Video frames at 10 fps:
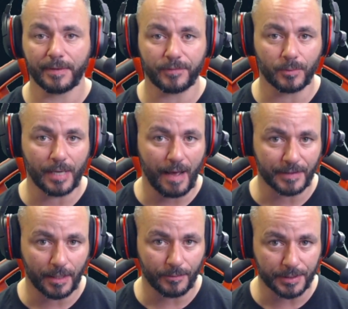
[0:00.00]
But if you want to have a
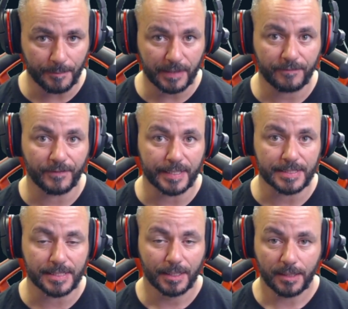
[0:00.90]
go on the big
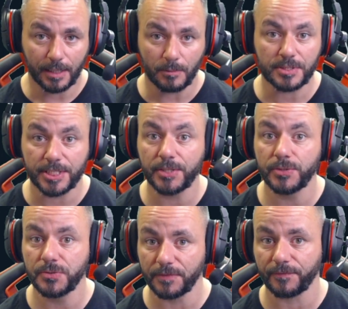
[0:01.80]
things, it was
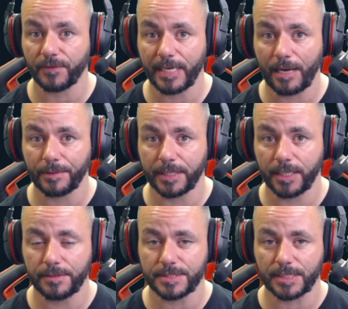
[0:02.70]
2 to 3 hour
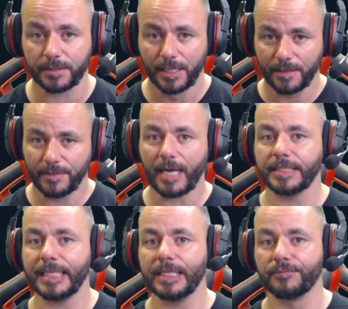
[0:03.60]
queue, so that
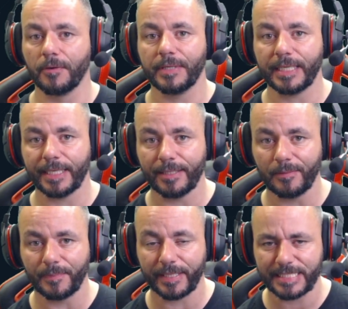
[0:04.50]
did ruin it a little
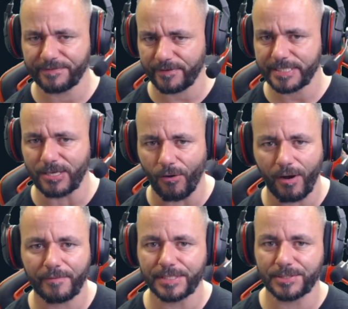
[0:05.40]
bit, and it's very
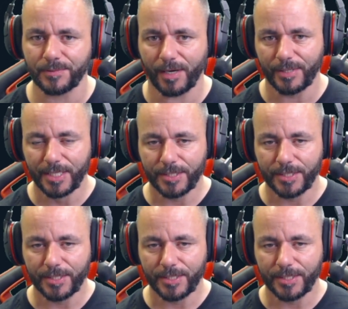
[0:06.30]
tiring as well.